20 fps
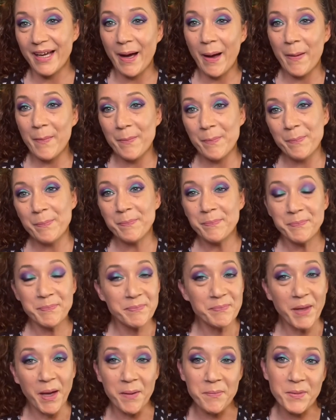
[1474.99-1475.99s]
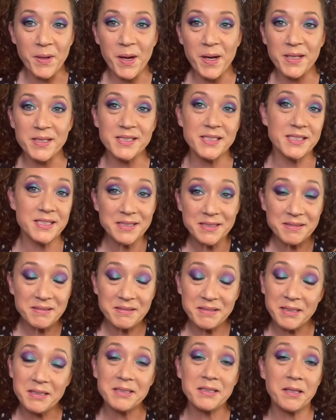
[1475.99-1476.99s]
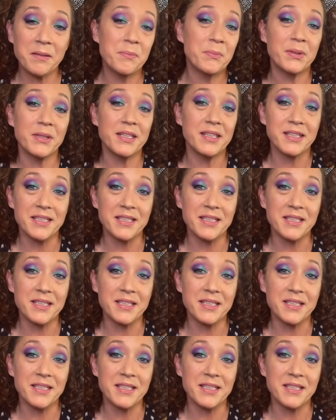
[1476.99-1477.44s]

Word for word: I'm I'm not completely